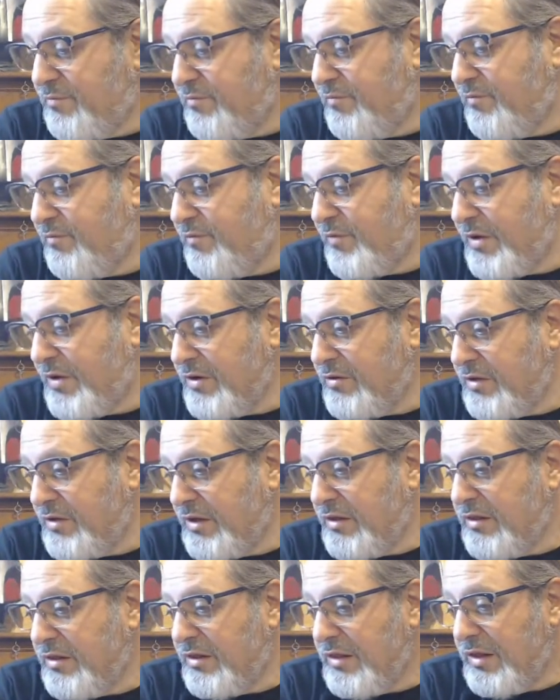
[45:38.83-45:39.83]
fairly
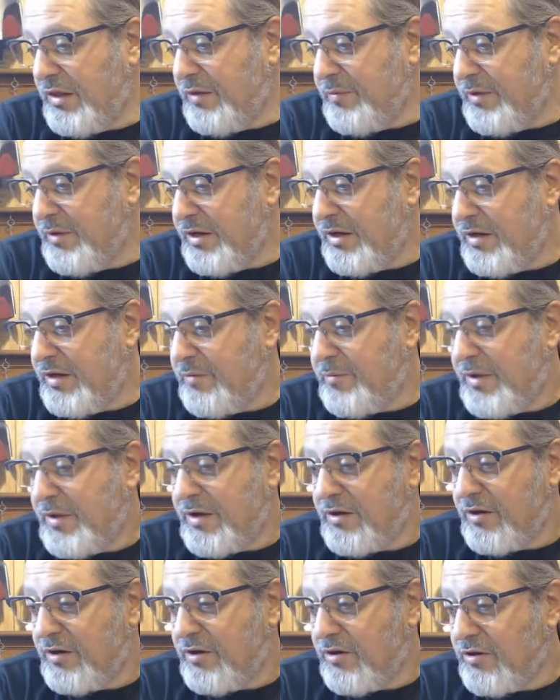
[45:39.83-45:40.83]
limited
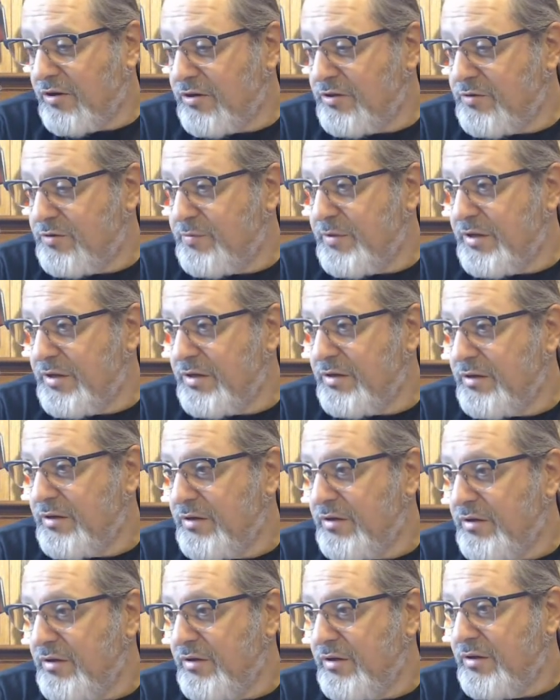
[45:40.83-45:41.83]
amount of guardsmen,
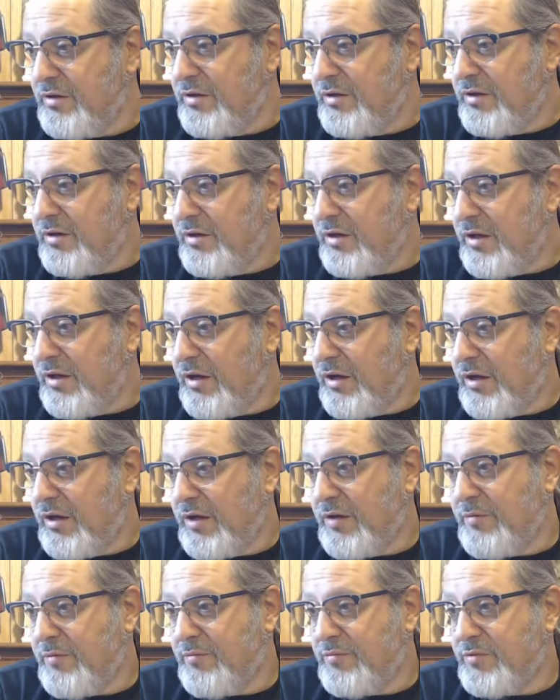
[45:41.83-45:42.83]

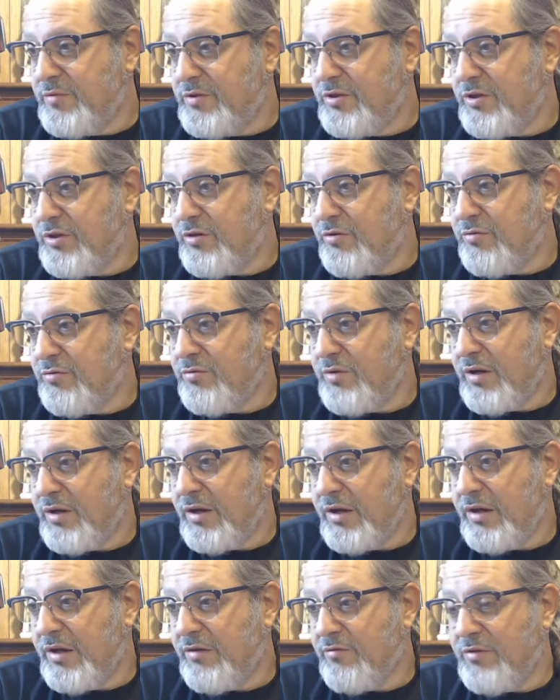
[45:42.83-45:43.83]
so
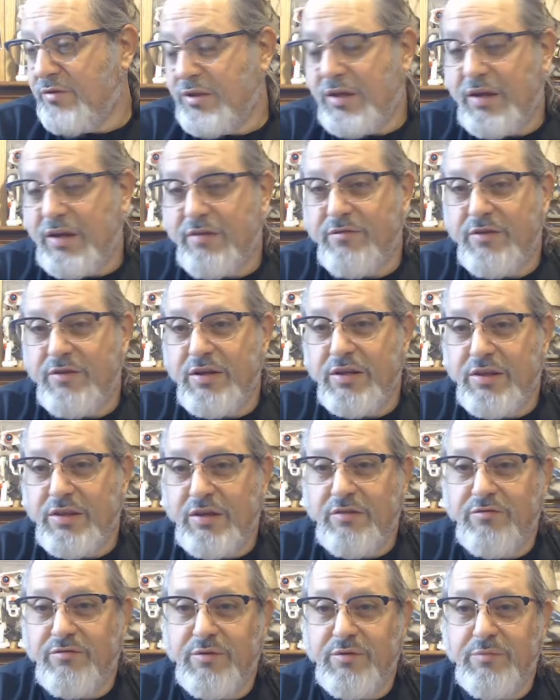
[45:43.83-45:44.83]
I really have
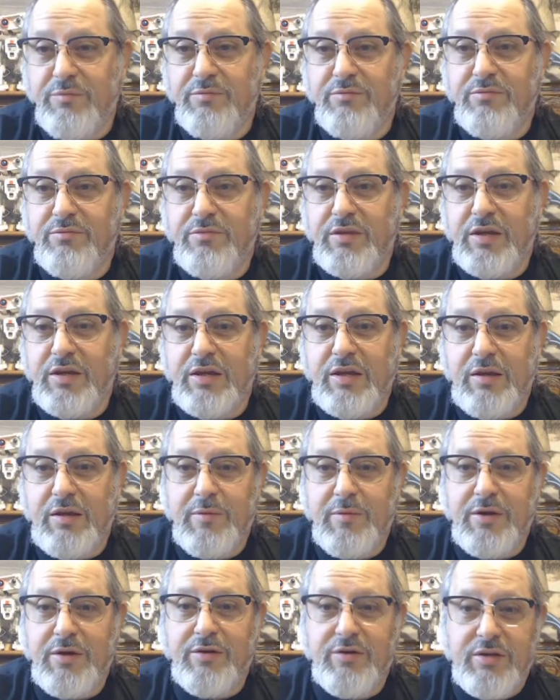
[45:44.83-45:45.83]
nothing from that
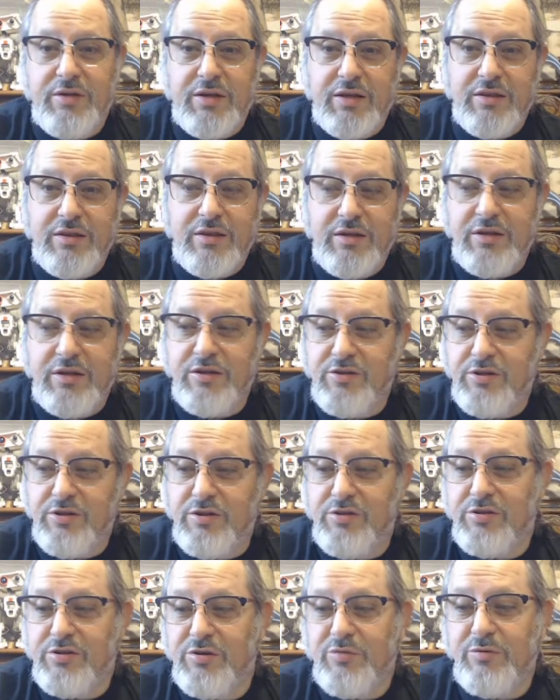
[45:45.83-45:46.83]
came out in 10th edition.
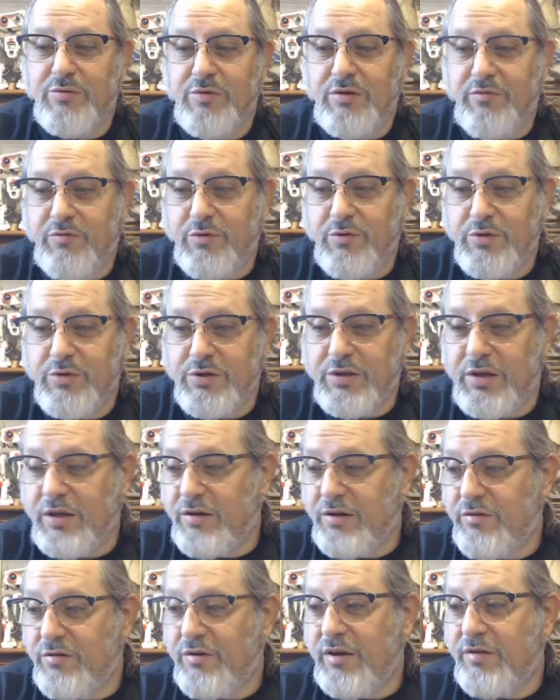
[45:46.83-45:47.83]
So unfortunately, I
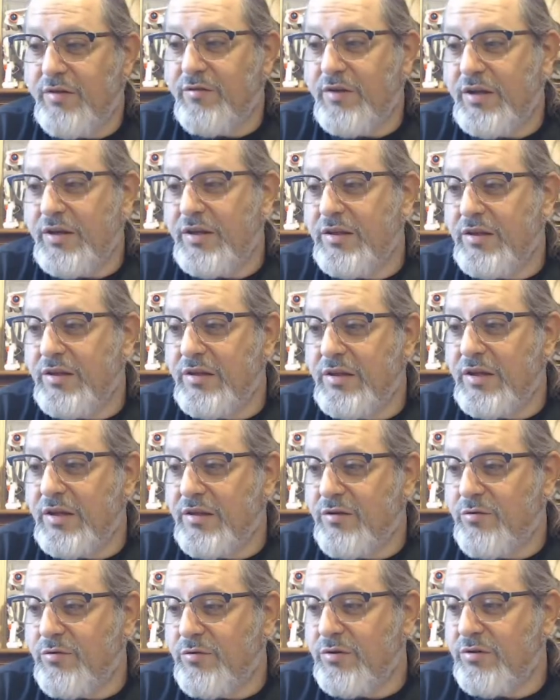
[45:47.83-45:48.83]
don't have any of the Death
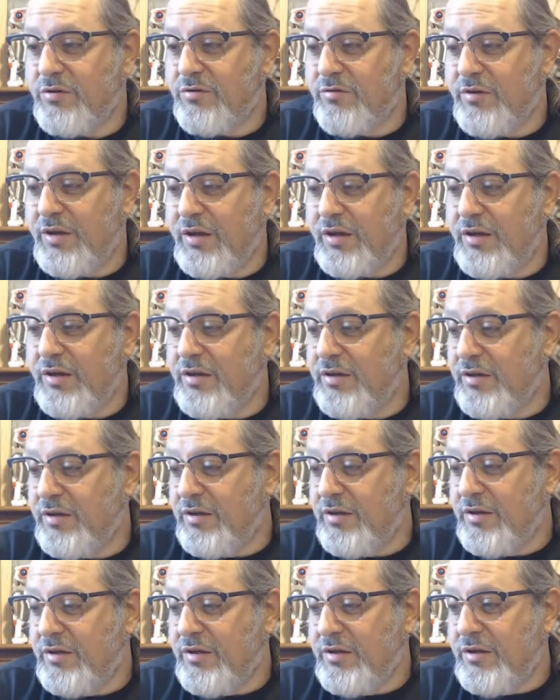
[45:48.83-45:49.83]
Corps Krieg.
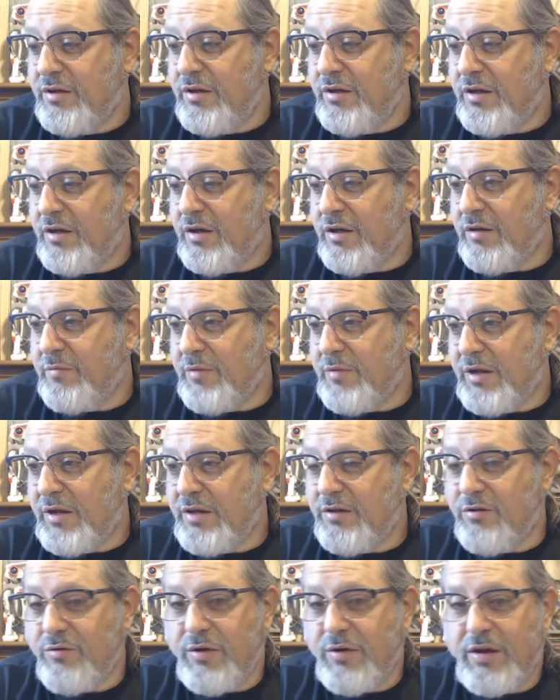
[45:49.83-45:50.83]
I
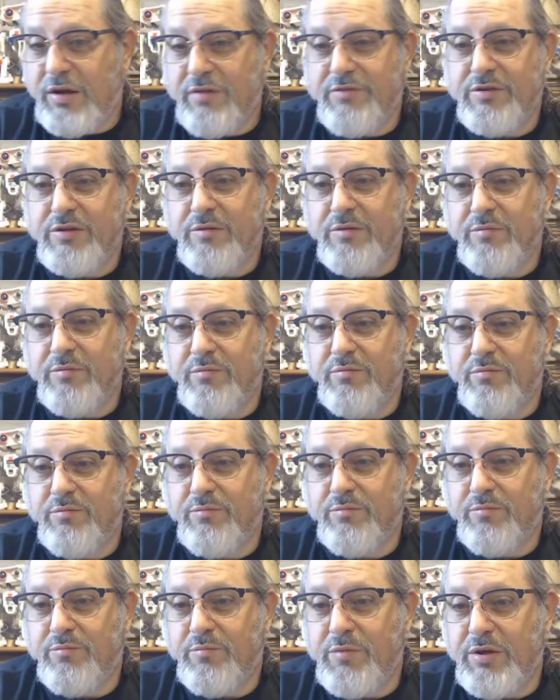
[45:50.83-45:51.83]
do have
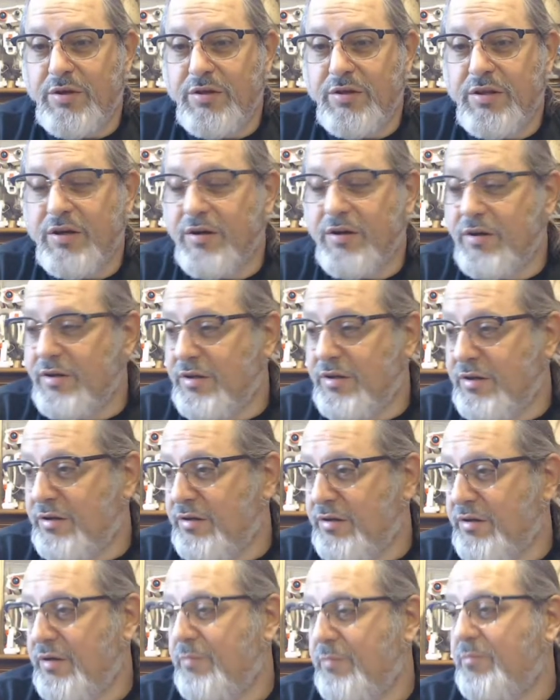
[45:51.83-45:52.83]
some military
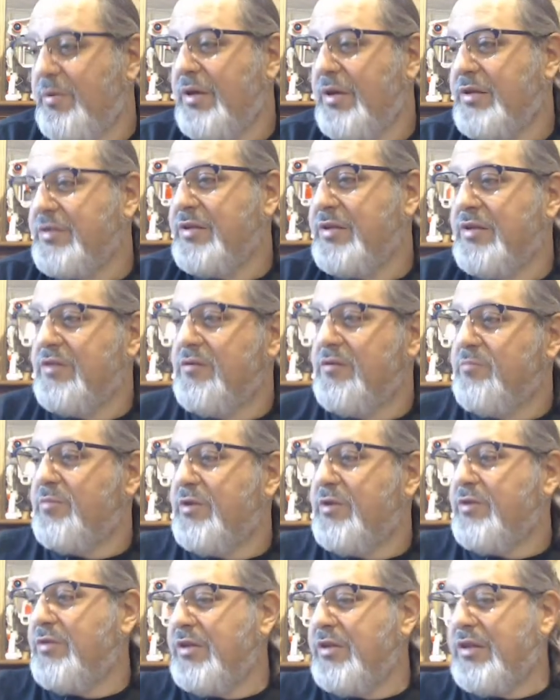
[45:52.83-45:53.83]
Tempestus,
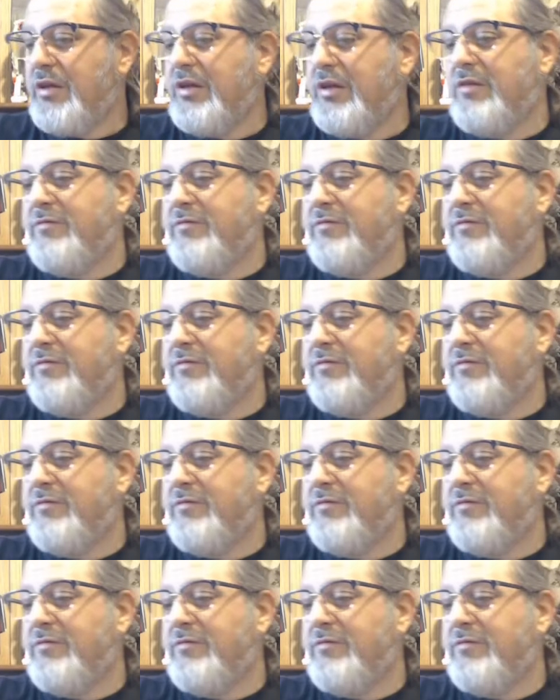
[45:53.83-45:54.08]
but only like